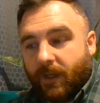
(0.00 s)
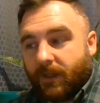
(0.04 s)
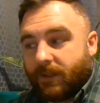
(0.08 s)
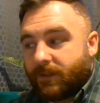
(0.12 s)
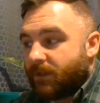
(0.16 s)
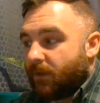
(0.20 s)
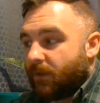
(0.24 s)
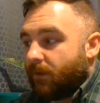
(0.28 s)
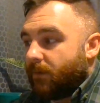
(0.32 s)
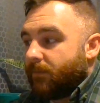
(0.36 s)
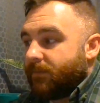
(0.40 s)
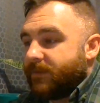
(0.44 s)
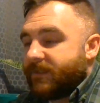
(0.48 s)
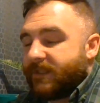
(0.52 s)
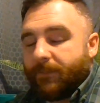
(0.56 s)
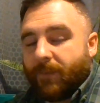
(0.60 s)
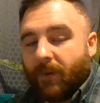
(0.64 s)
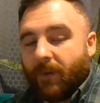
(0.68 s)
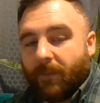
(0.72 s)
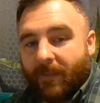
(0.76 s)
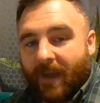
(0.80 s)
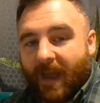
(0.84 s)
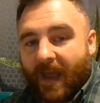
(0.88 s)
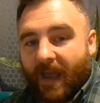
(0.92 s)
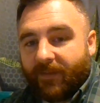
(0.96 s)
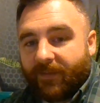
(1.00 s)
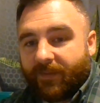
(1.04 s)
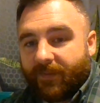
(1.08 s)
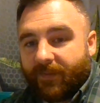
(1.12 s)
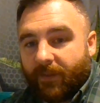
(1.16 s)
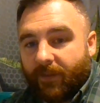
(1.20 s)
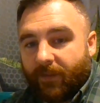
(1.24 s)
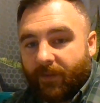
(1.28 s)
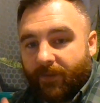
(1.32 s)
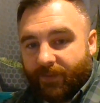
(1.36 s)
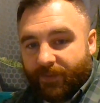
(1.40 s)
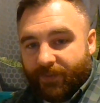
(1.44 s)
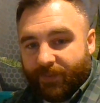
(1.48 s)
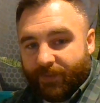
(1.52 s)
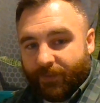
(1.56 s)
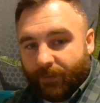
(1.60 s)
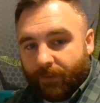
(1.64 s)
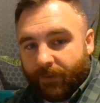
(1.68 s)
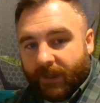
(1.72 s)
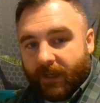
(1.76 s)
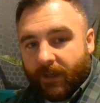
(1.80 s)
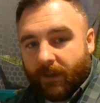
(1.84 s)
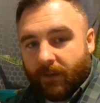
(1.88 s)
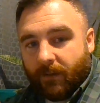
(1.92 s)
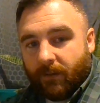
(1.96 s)
So simple math:
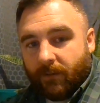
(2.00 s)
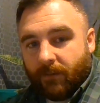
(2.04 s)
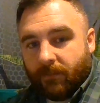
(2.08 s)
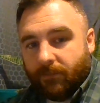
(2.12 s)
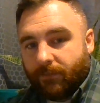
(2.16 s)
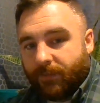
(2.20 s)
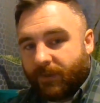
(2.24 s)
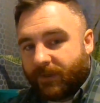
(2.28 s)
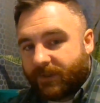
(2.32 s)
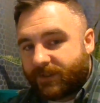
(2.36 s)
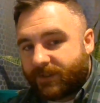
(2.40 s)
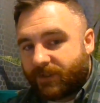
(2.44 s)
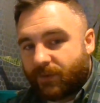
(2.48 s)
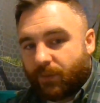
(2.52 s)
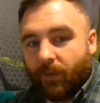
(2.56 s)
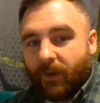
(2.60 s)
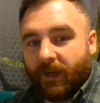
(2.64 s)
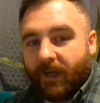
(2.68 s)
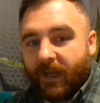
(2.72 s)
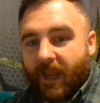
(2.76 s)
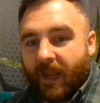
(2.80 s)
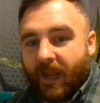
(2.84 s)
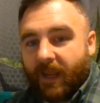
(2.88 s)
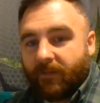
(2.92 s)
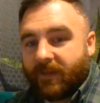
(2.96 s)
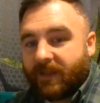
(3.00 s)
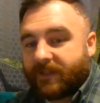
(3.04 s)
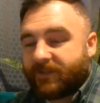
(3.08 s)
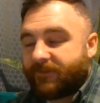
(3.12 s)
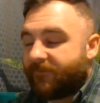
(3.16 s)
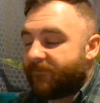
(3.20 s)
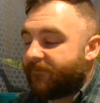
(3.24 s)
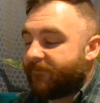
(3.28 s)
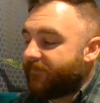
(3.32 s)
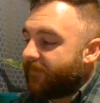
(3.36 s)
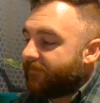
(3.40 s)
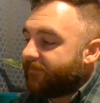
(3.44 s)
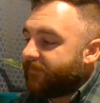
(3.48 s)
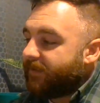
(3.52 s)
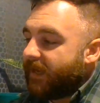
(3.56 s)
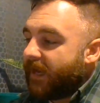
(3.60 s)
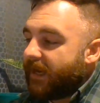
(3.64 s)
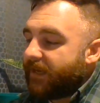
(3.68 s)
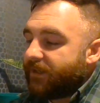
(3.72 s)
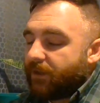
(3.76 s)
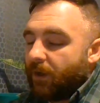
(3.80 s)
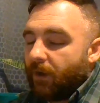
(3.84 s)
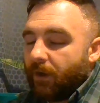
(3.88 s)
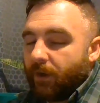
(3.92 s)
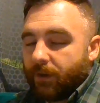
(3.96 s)
30 plus 28, that's
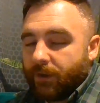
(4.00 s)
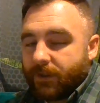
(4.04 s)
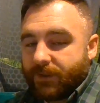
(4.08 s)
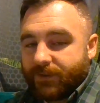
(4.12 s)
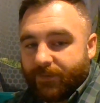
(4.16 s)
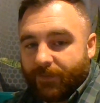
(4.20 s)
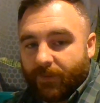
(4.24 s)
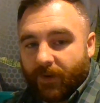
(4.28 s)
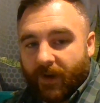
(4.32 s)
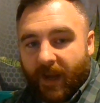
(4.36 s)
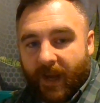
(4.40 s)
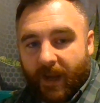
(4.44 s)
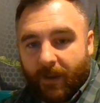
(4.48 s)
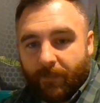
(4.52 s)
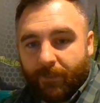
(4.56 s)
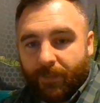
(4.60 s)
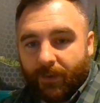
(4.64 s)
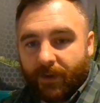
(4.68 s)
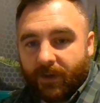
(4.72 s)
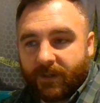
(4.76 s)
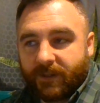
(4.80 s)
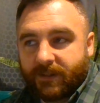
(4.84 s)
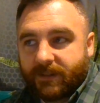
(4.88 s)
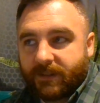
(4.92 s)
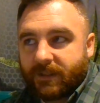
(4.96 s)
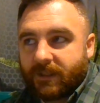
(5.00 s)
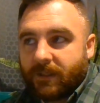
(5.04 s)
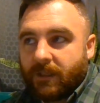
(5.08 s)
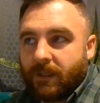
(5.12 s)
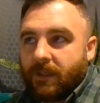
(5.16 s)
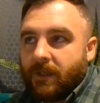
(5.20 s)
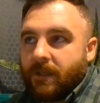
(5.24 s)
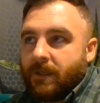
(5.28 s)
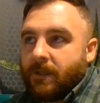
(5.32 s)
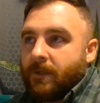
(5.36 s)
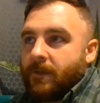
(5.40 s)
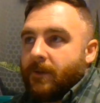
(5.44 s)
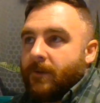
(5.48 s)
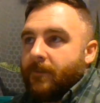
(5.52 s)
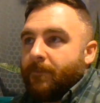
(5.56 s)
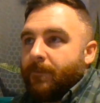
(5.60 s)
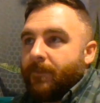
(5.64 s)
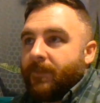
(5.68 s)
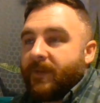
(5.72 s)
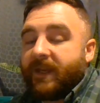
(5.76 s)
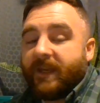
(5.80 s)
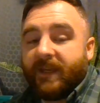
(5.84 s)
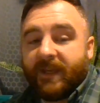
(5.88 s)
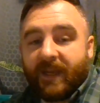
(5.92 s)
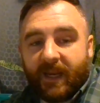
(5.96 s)
$58 for 8 books,
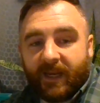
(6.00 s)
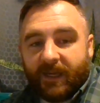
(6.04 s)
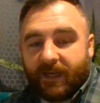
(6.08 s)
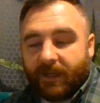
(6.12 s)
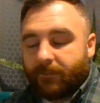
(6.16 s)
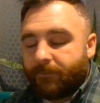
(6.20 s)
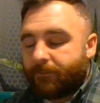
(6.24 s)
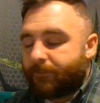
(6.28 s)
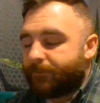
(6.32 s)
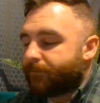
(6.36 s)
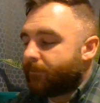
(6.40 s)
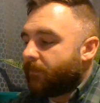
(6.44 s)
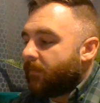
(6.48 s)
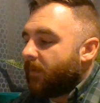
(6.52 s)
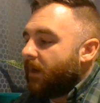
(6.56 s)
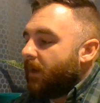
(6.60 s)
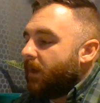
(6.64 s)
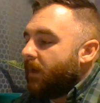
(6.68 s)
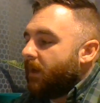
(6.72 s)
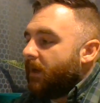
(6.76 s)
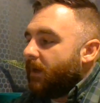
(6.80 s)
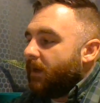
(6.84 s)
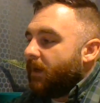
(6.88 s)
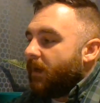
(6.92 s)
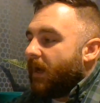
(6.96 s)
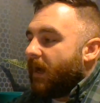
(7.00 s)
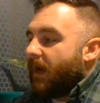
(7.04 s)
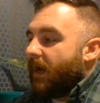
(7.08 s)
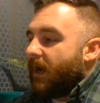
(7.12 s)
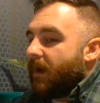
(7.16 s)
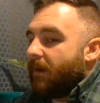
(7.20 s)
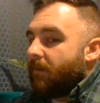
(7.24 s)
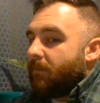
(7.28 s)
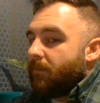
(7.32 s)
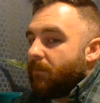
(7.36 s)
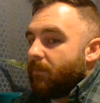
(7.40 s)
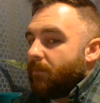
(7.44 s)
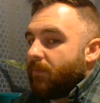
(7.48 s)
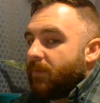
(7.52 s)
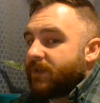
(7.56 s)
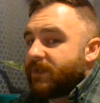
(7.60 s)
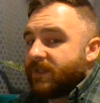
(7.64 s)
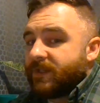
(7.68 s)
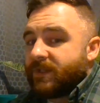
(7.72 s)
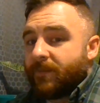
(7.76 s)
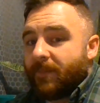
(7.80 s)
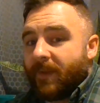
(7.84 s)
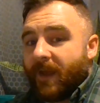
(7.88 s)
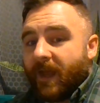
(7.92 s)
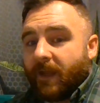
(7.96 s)
Canadian. Which
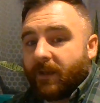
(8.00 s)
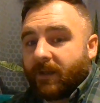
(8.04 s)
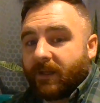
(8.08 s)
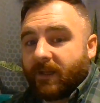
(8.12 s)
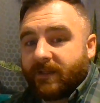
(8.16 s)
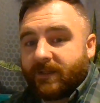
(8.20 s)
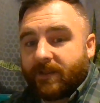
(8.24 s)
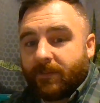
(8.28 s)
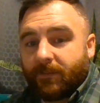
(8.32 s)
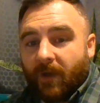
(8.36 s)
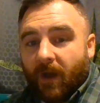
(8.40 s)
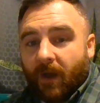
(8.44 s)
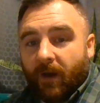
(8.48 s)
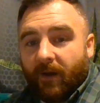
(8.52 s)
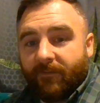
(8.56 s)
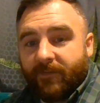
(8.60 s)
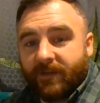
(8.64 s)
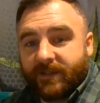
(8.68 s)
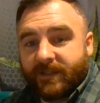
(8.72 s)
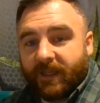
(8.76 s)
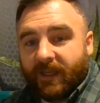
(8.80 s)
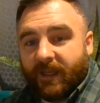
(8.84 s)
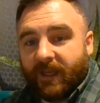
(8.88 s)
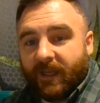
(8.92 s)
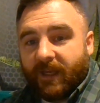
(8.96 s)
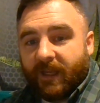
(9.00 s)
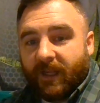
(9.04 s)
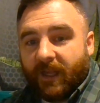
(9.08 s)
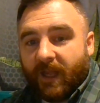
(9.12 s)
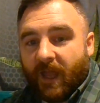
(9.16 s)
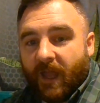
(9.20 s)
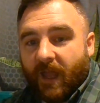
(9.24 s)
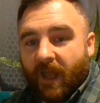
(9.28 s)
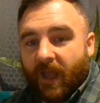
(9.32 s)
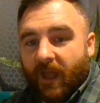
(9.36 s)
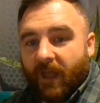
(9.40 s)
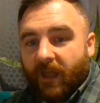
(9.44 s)
isn't bad because I'm obviously getting a